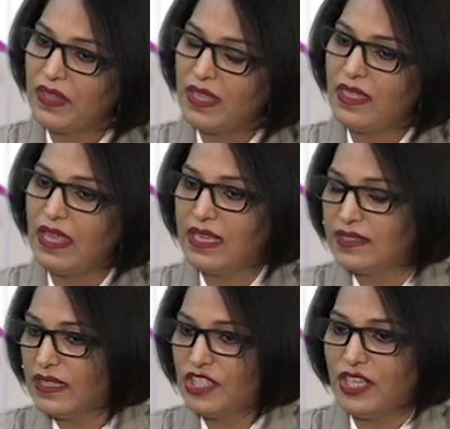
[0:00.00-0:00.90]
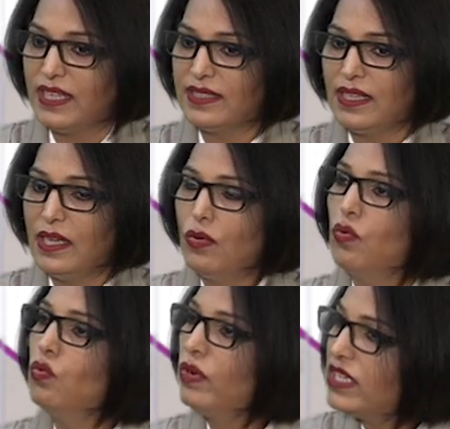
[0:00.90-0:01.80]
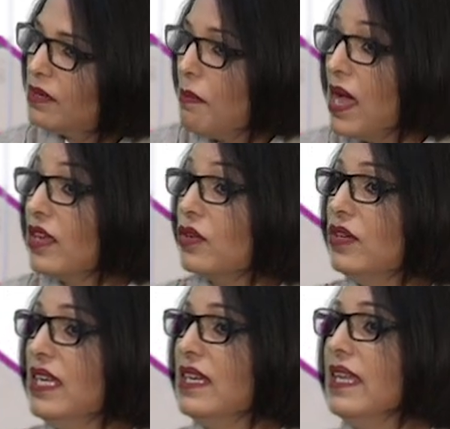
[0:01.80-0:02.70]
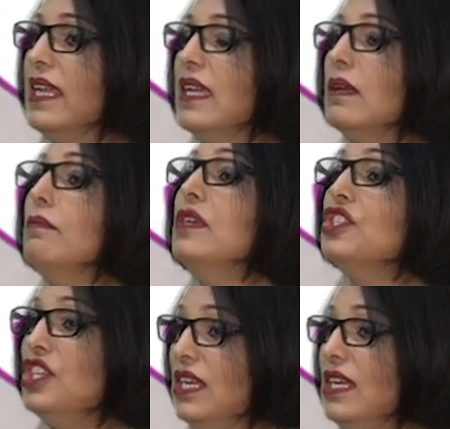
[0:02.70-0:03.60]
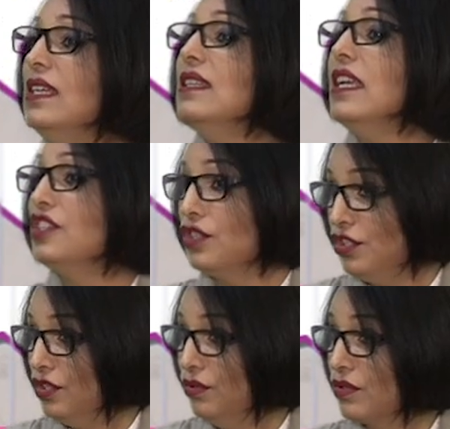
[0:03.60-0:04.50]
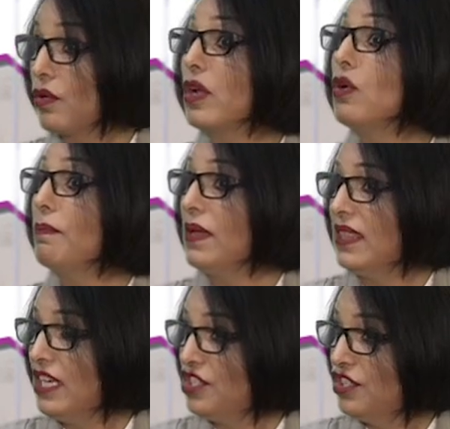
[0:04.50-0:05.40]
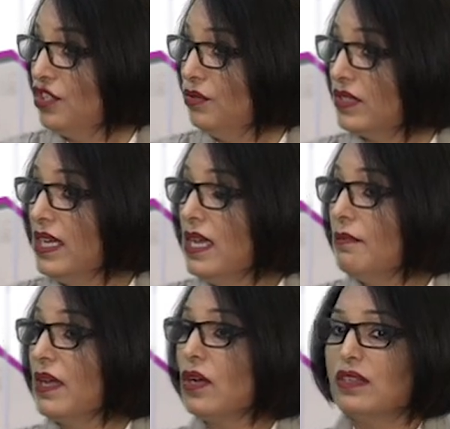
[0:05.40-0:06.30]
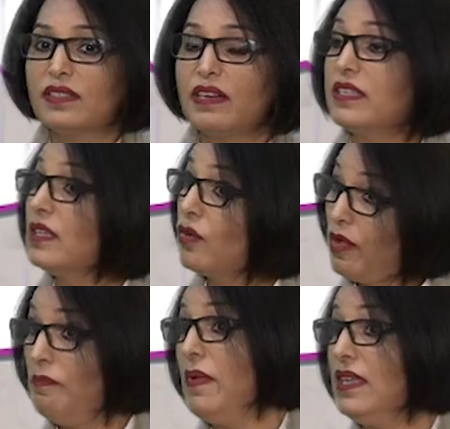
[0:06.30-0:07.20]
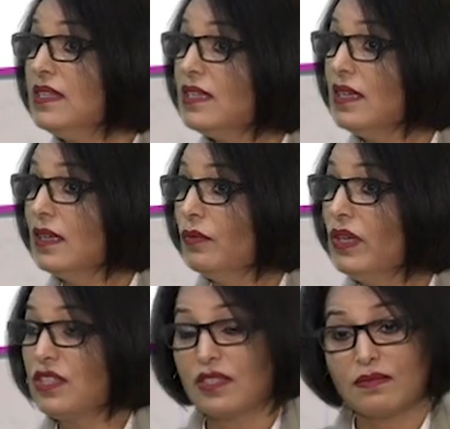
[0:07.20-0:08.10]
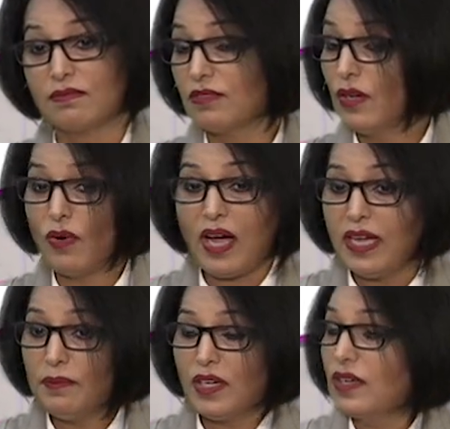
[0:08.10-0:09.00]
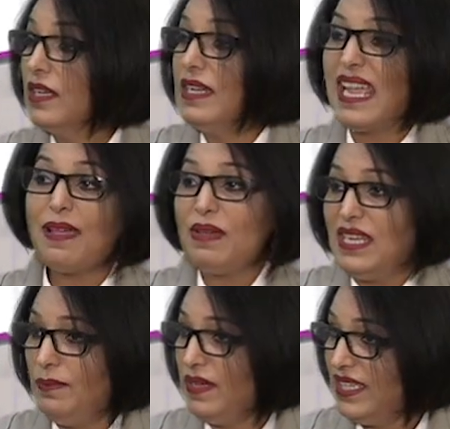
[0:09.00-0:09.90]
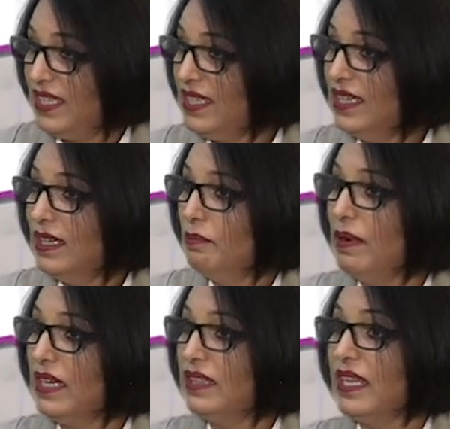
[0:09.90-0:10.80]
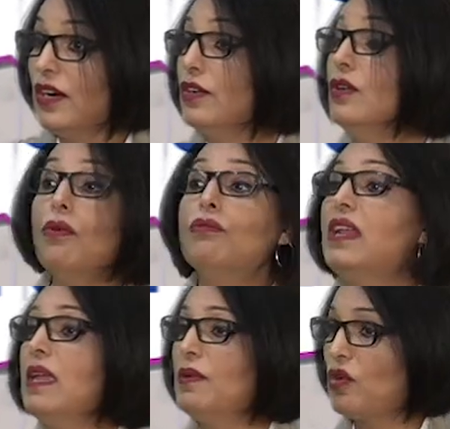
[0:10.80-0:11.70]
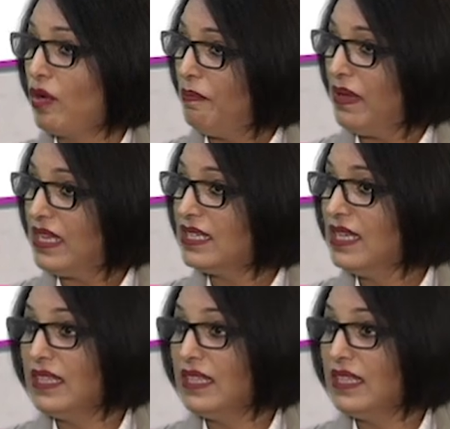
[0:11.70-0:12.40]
things such as which microneedling machine they should use or equipment they should use, because there is equipment which I'm not going to name anybody, but they are no-name equipment.